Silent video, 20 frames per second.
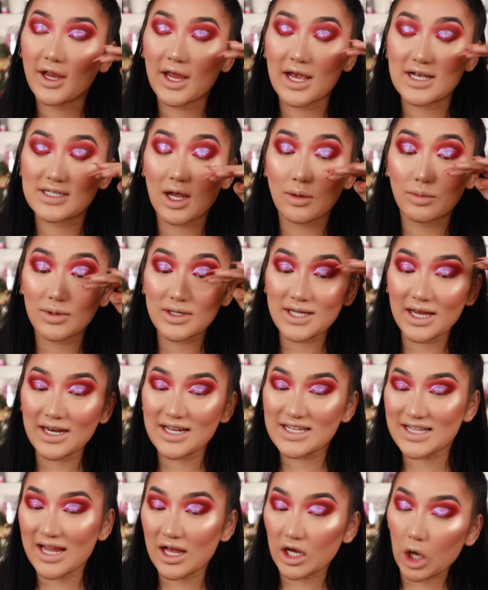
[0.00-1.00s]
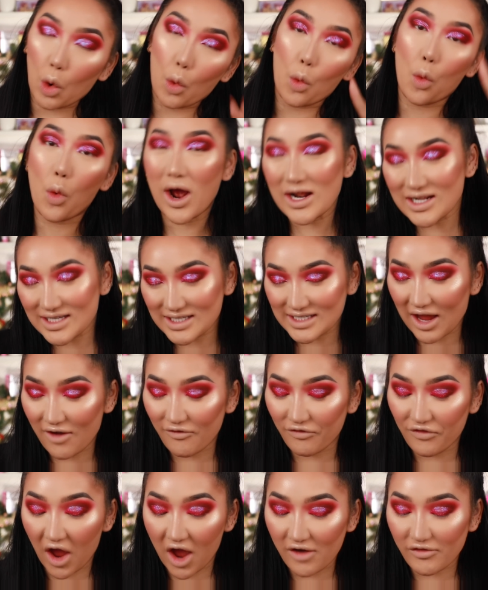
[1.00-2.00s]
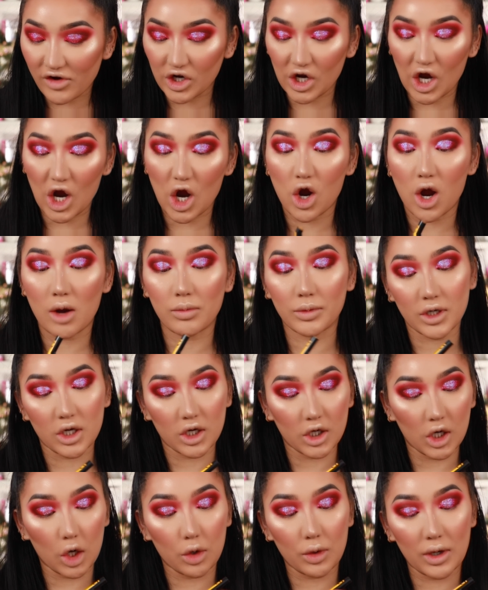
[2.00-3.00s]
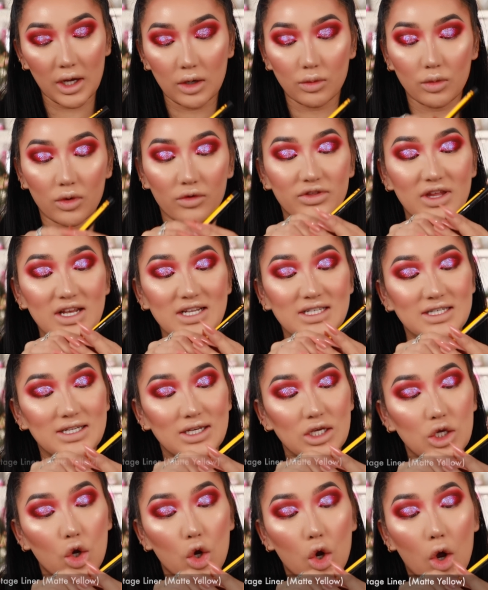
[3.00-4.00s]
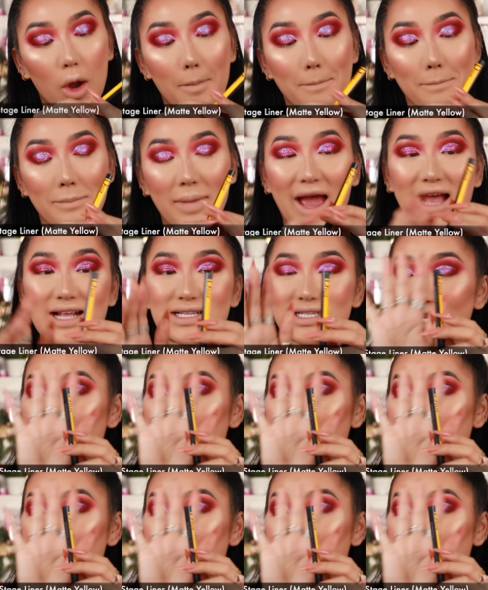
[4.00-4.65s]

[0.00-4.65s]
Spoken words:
Okay, so I'm going to take this look one step further, girl. I'm going to go in with this Dior matte